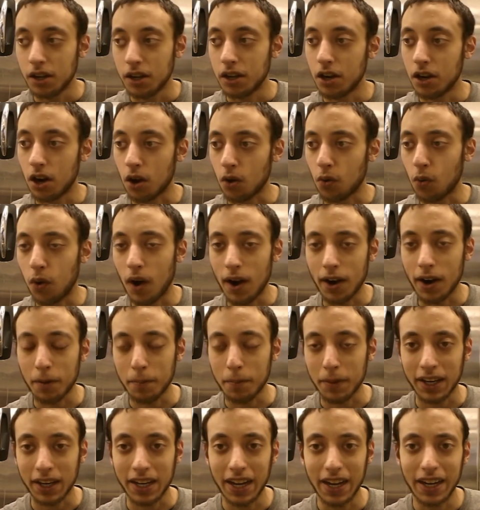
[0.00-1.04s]
you know,
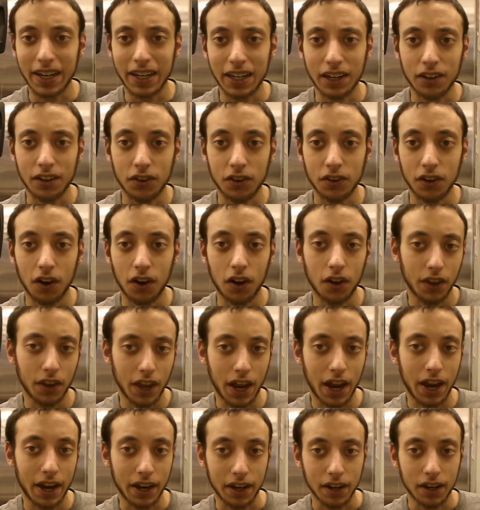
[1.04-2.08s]
quantum mechanics and all
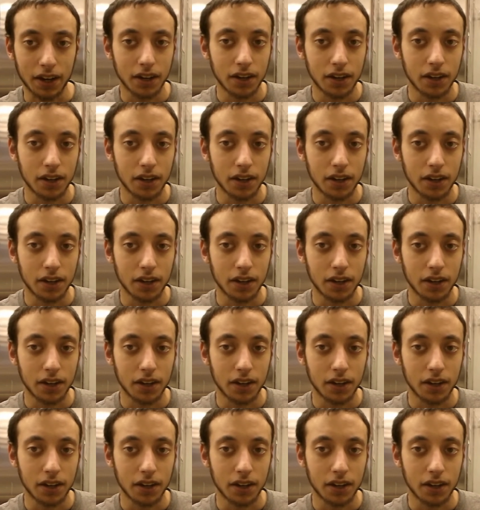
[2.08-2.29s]
that,